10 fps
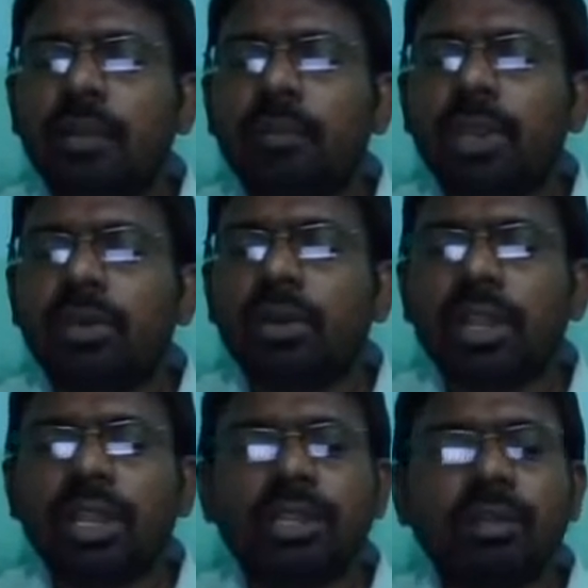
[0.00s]
cup in
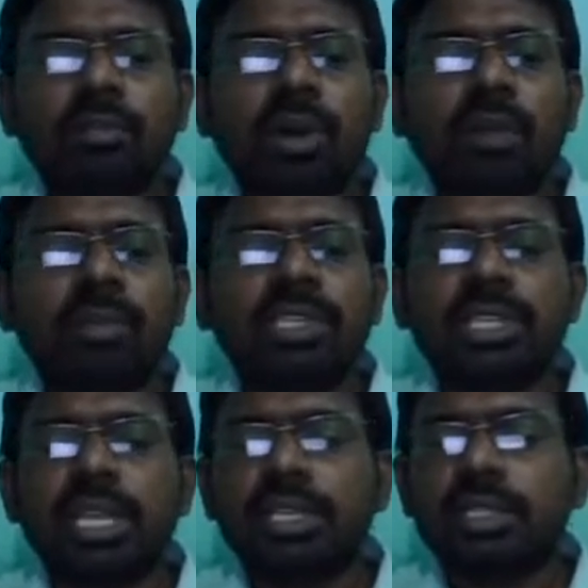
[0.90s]
rotation, bob is
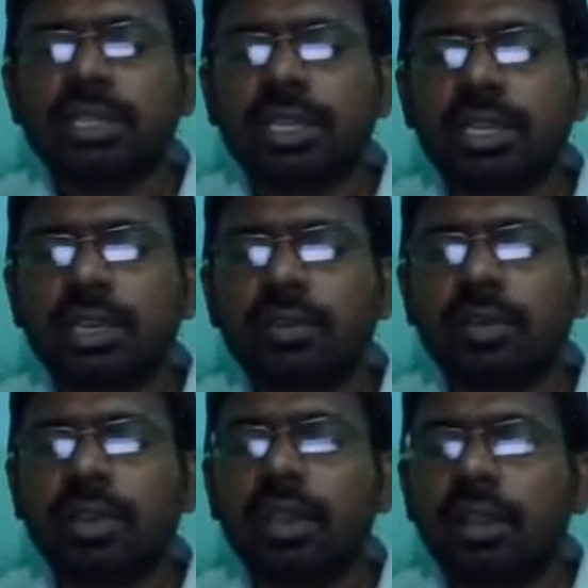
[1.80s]
stationary.
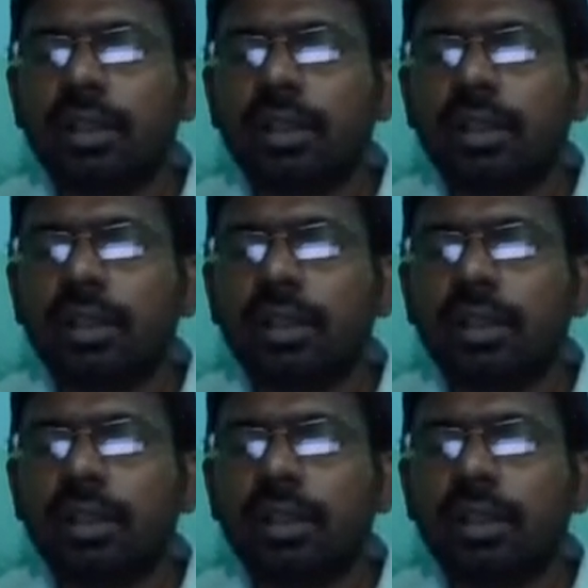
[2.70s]
Okay.